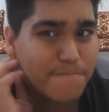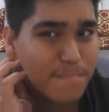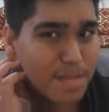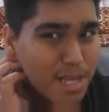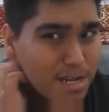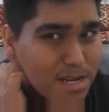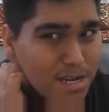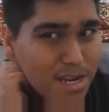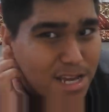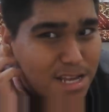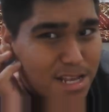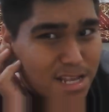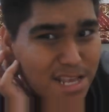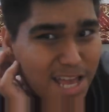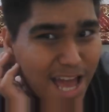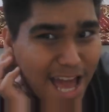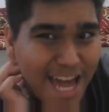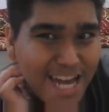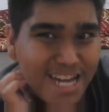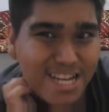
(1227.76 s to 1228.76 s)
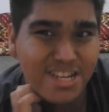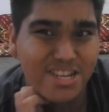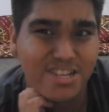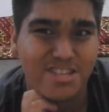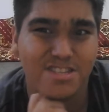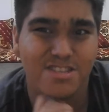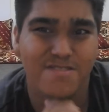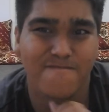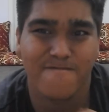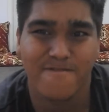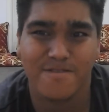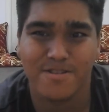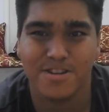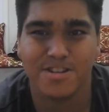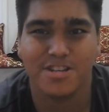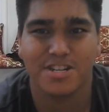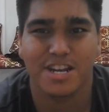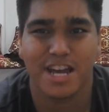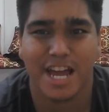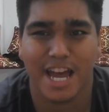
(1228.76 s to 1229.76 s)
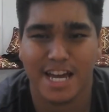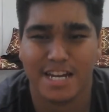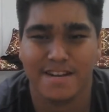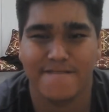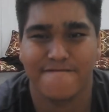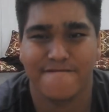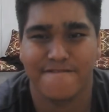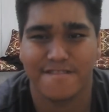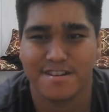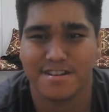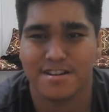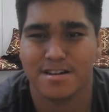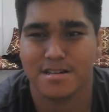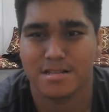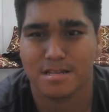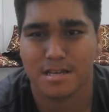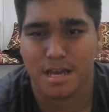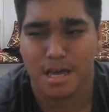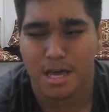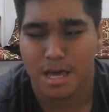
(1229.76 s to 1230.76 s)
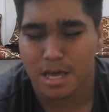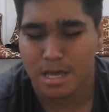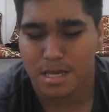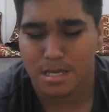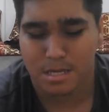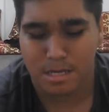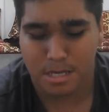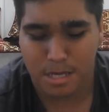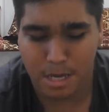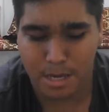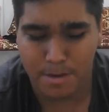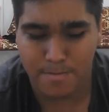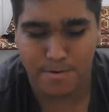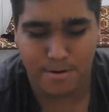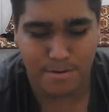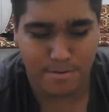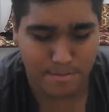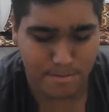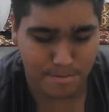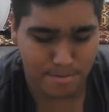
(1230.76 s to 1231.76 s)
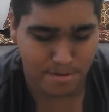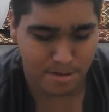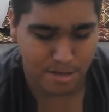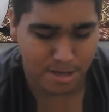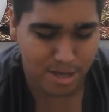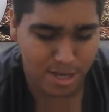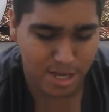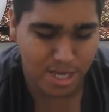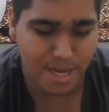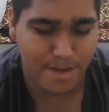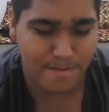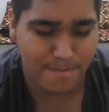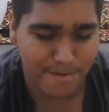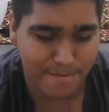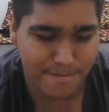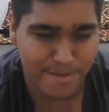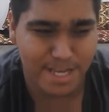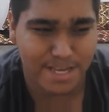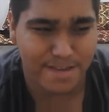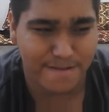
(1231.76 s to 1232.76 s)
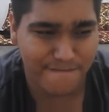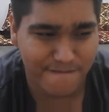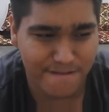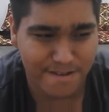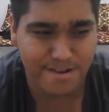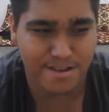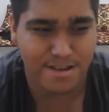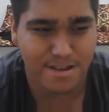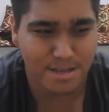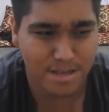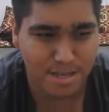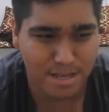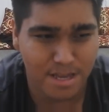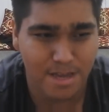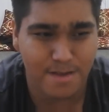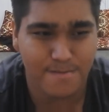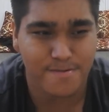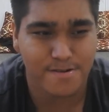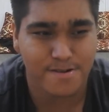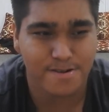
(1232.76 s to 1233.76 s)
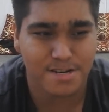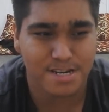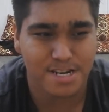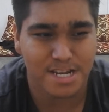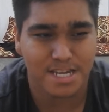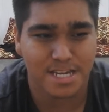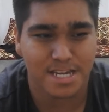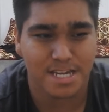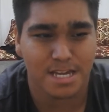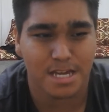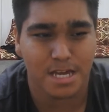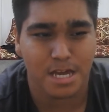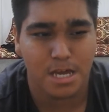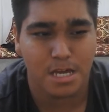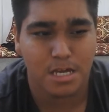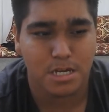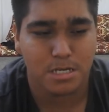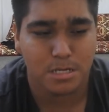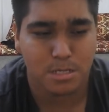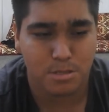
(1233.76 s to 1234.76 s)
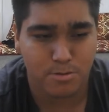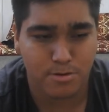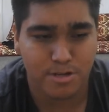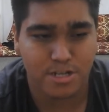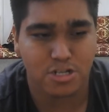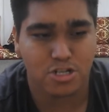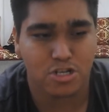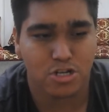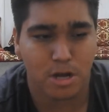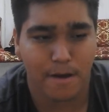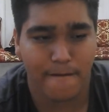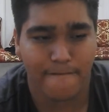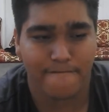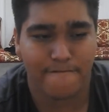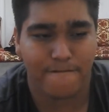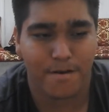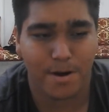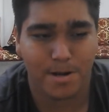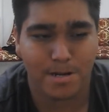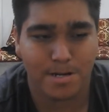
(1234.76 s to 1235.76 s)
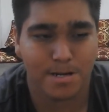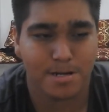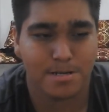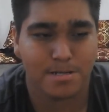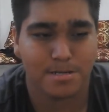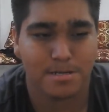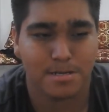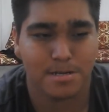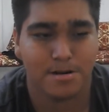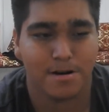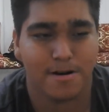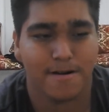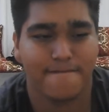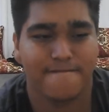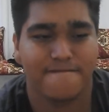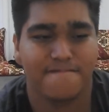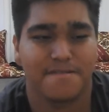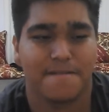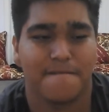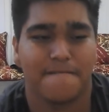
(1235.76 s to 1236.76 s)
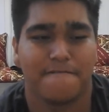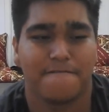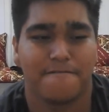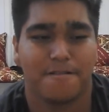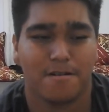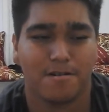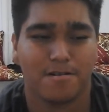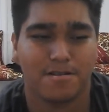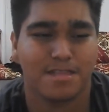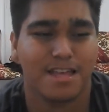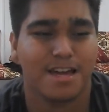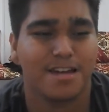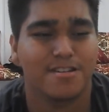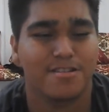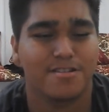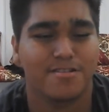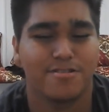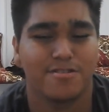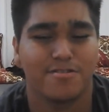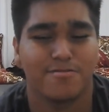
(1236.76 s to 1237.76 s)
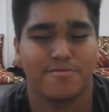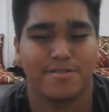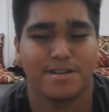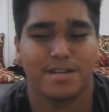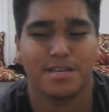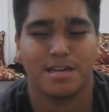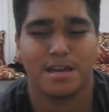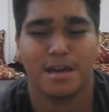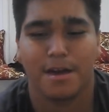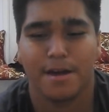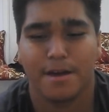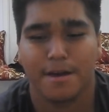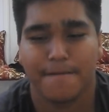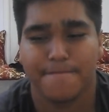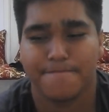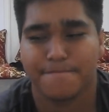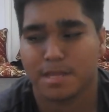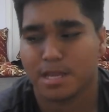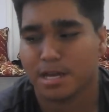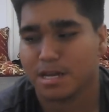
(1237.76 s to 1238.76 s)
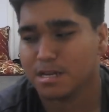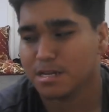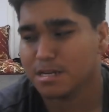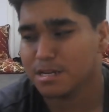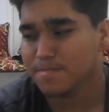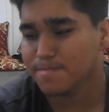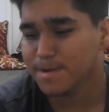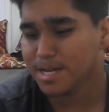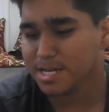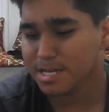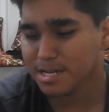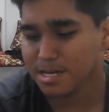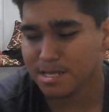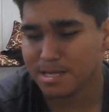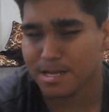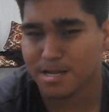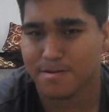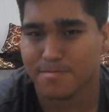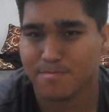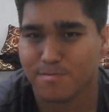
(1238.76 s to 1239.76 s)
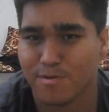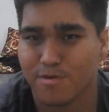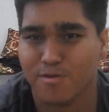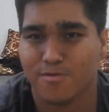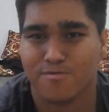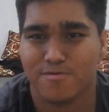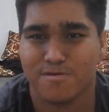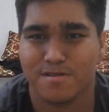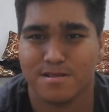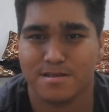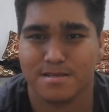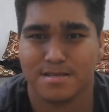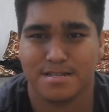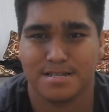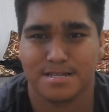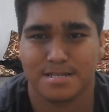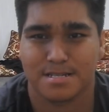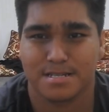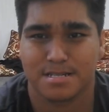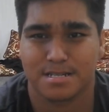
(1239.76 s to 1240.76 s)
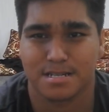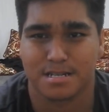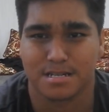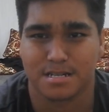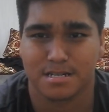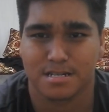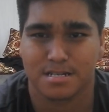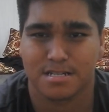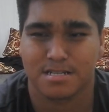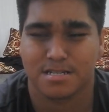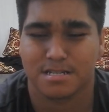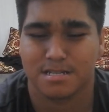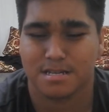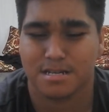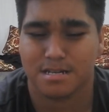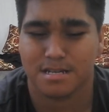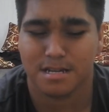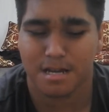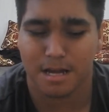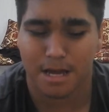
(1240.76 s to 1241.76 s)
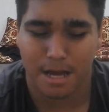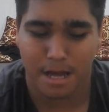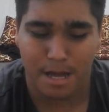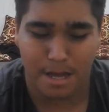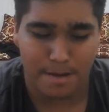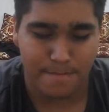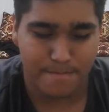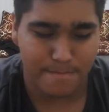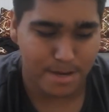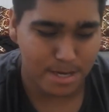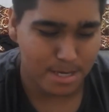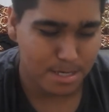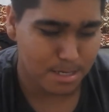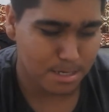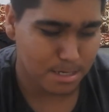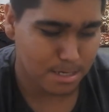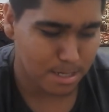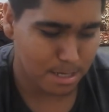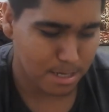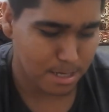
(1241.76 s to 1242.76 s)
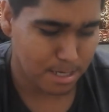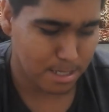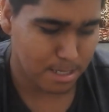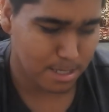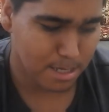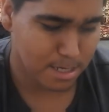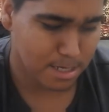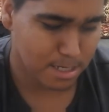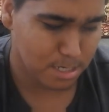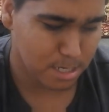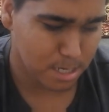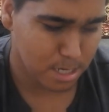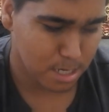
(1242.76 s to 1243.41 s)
it takes ages for you to edit videos. You keep on making videos, you keep on taking screenshot photos of the vlog that you're doing, and to make it, like, more realistic. It's, like, basically, like,